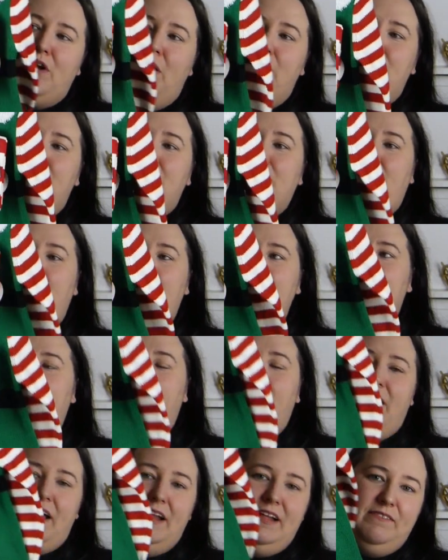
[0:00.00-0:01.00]
from
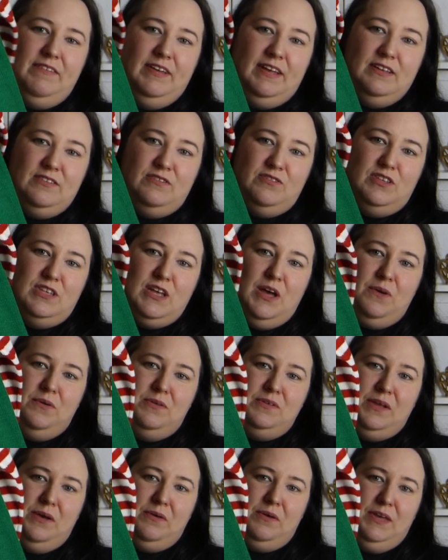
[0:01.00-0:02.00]
Primark, and I think it's
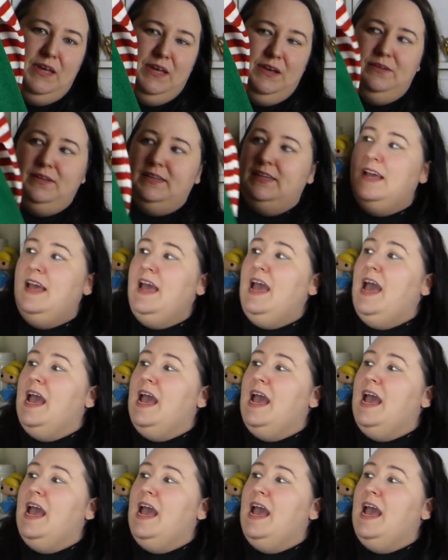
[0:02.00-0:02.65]
so, so cute.